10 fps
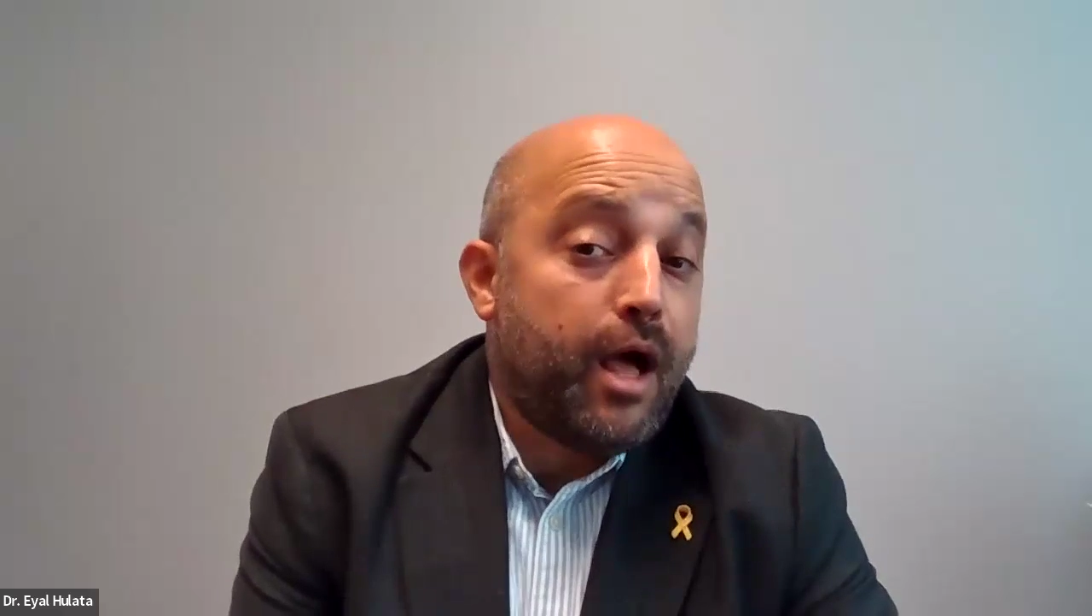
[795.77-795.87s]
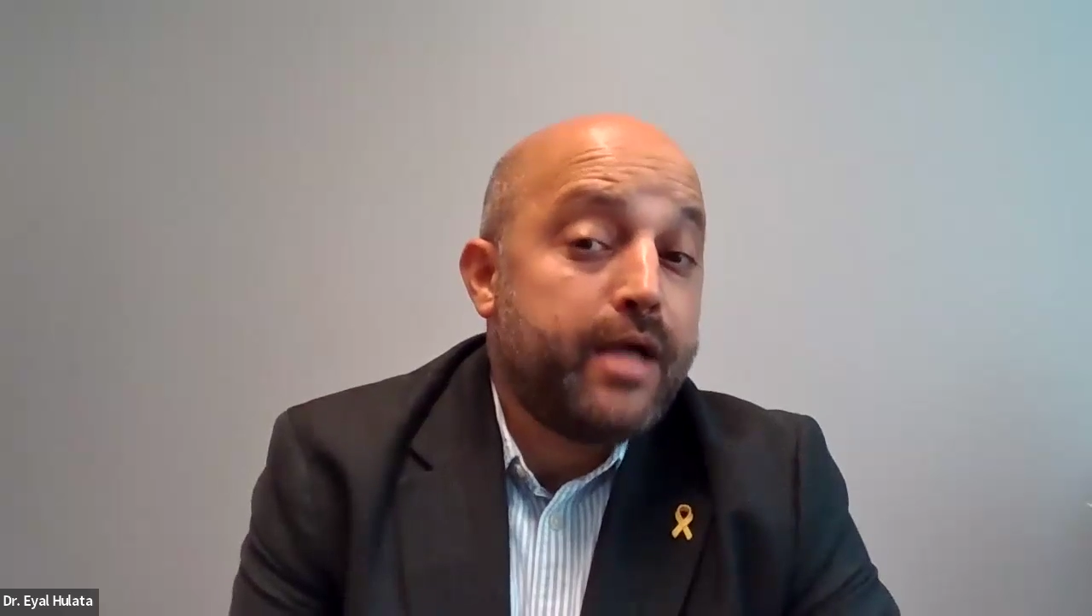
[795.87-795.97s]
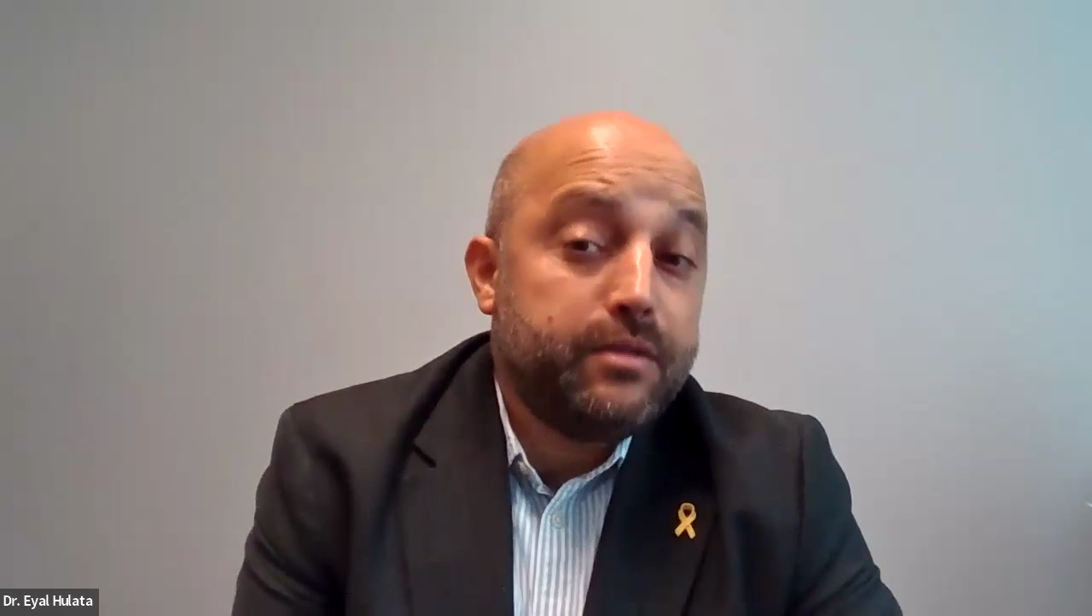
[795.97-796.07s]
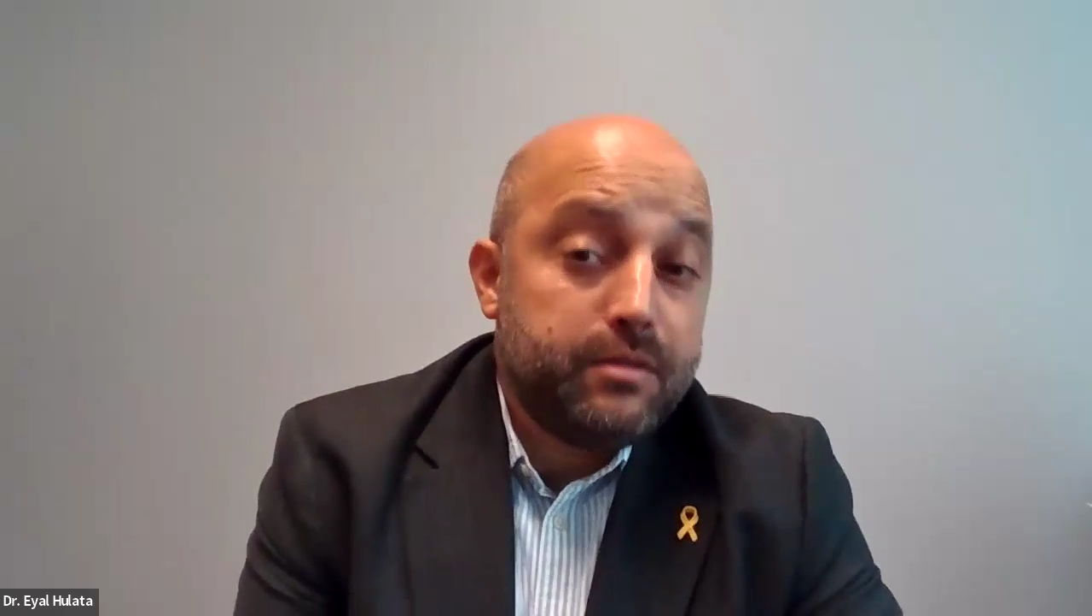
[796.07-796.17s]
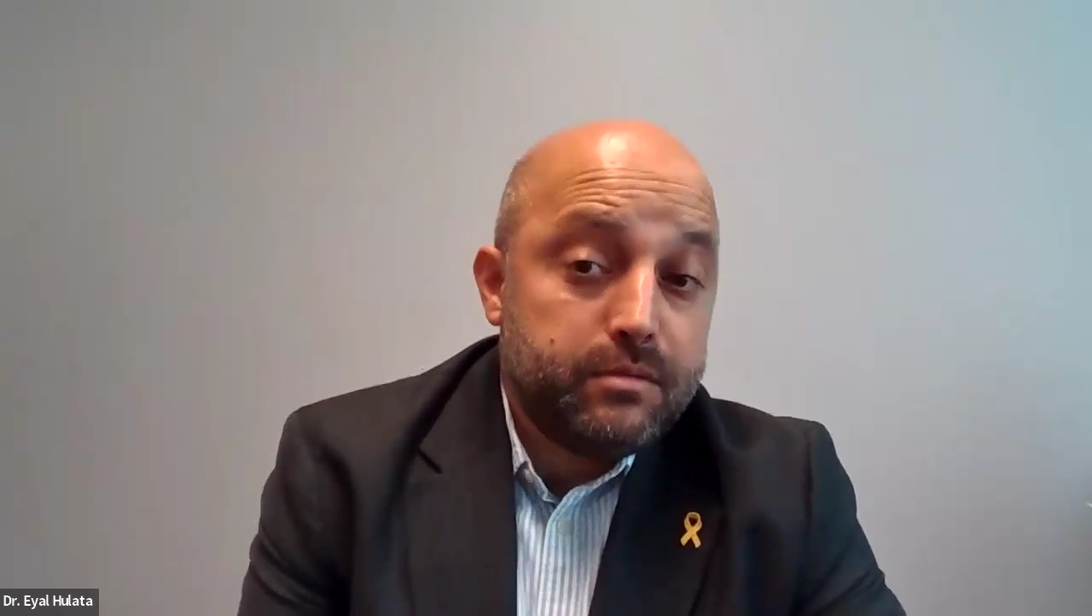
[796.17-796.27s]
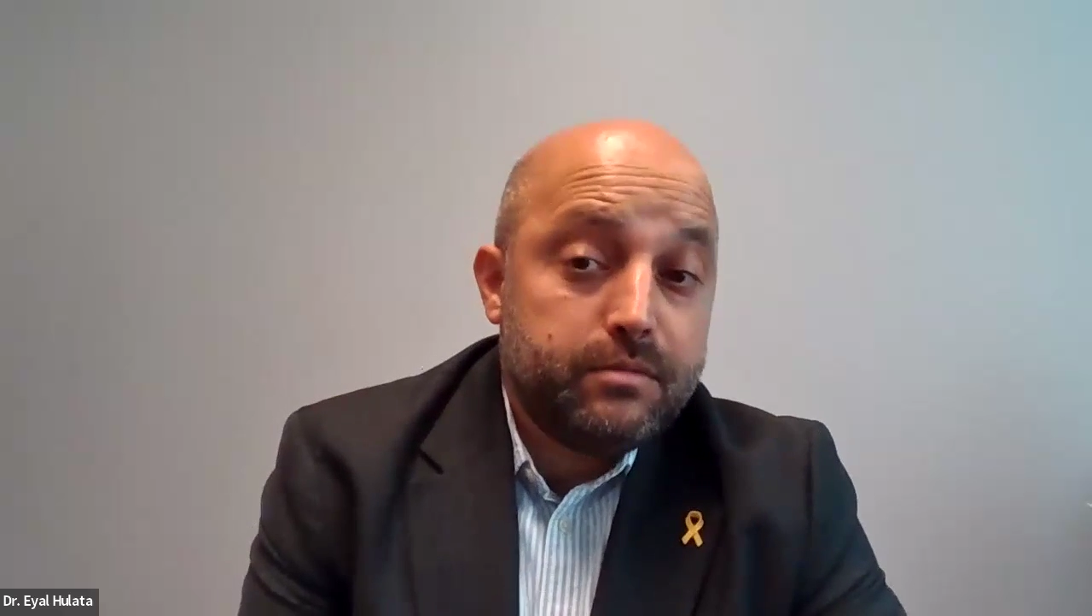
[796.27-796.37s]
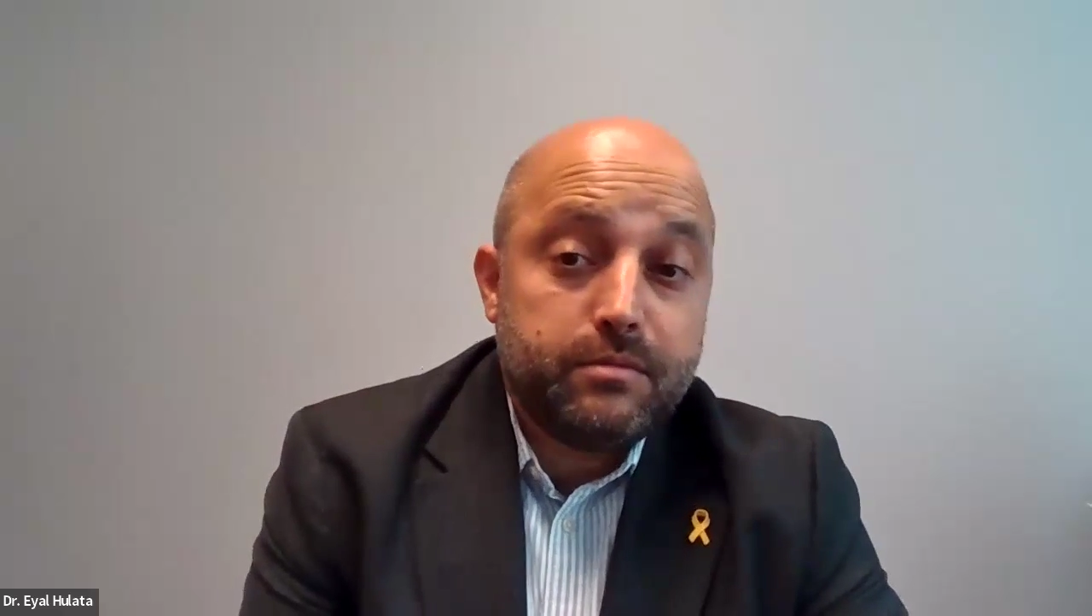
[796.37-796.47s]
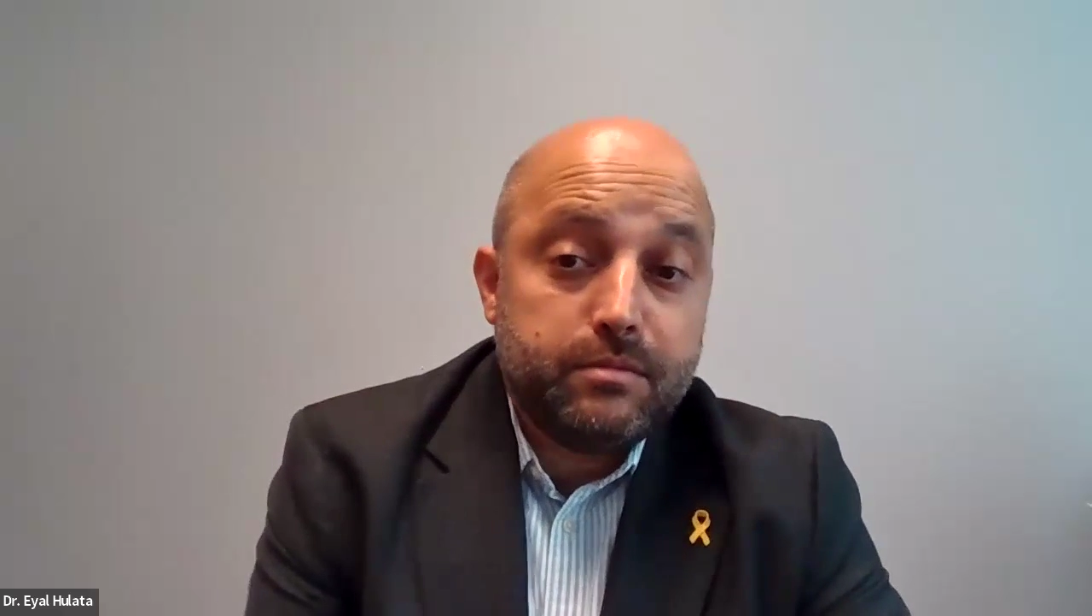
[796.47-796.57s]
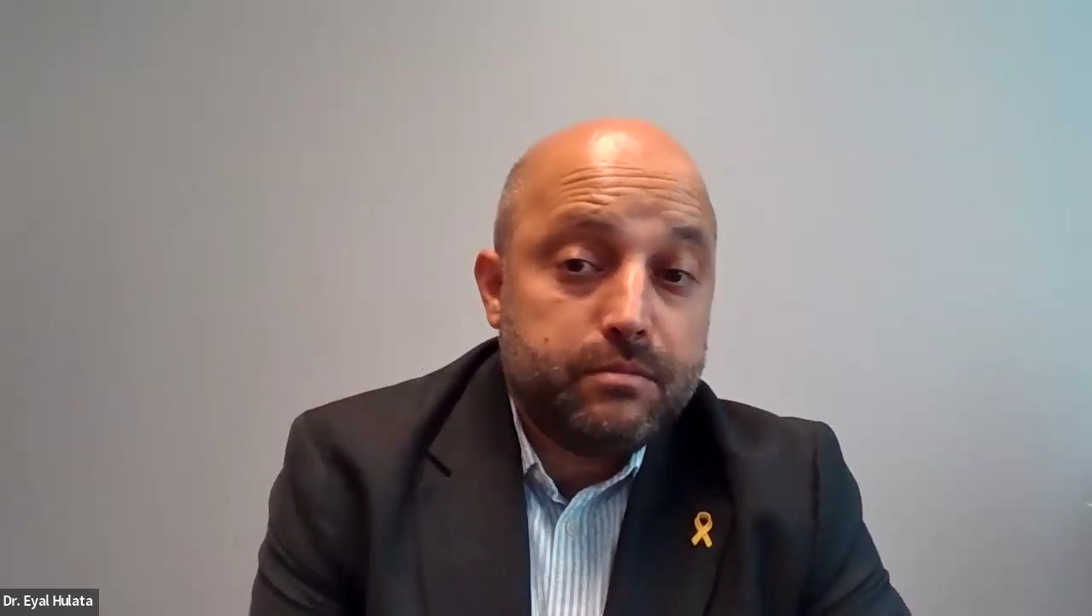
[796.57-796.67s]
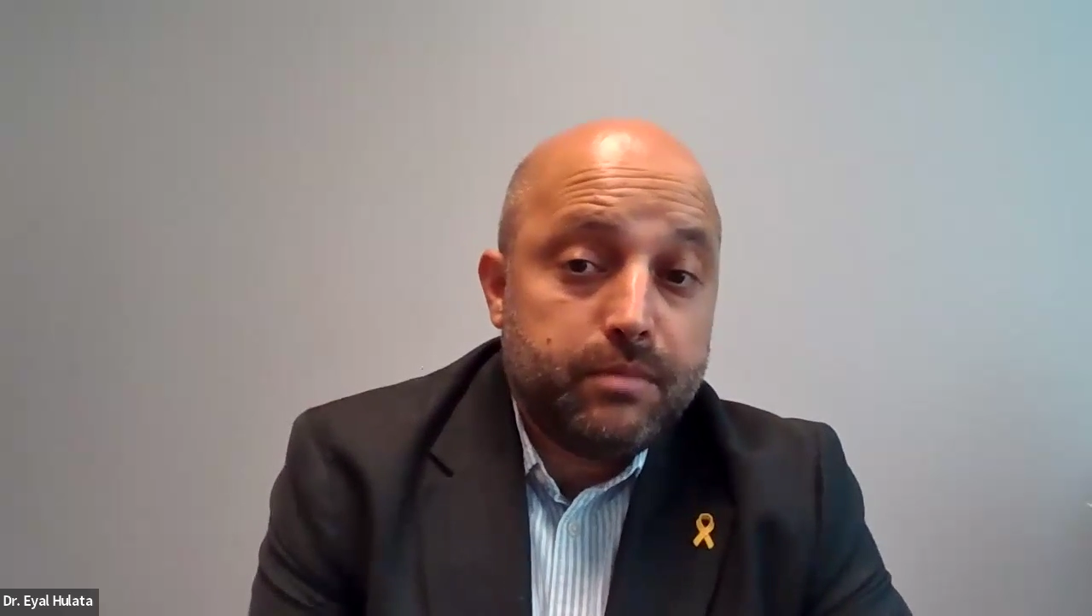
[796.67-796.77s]
lot,
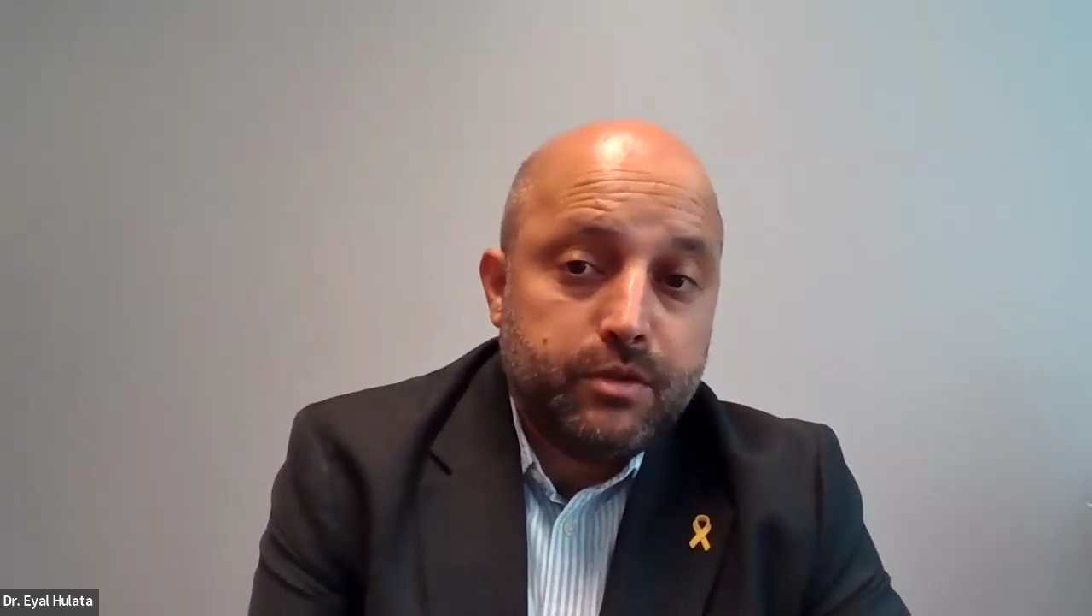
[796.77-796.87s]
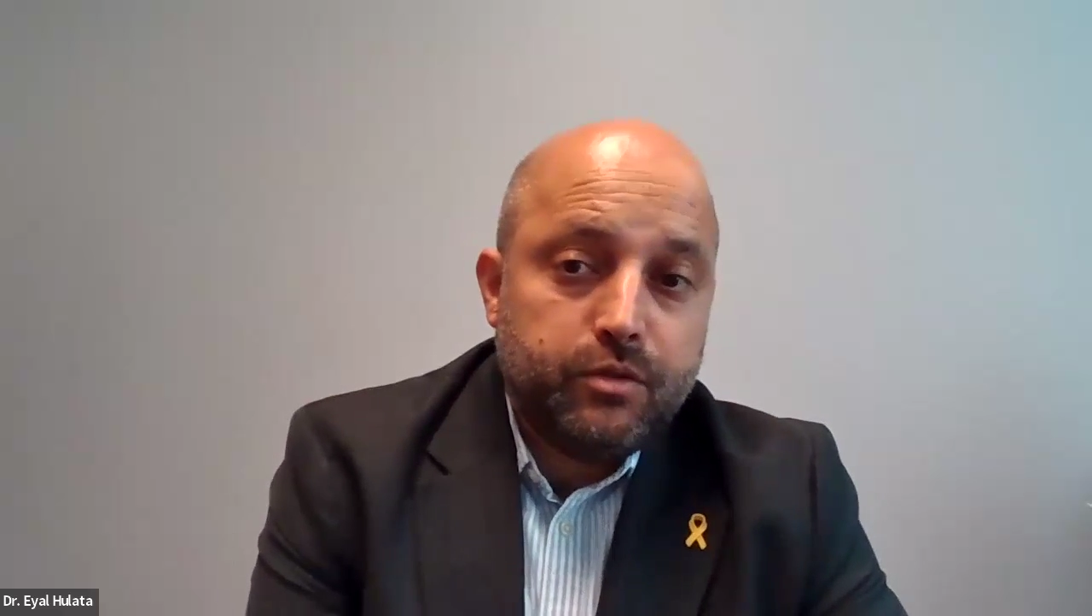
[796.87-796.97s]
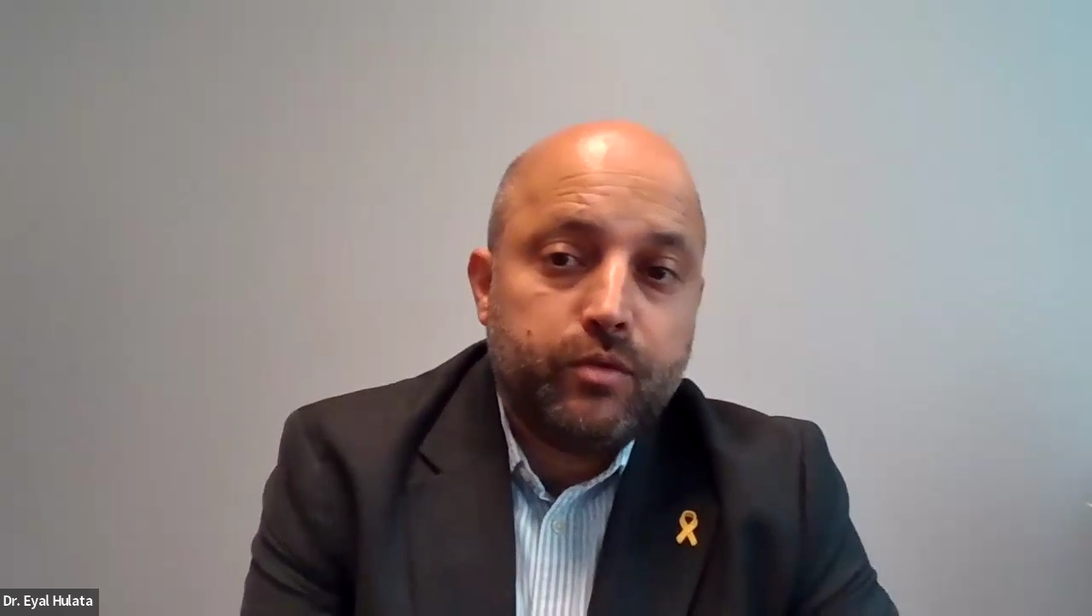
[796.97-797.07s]
but you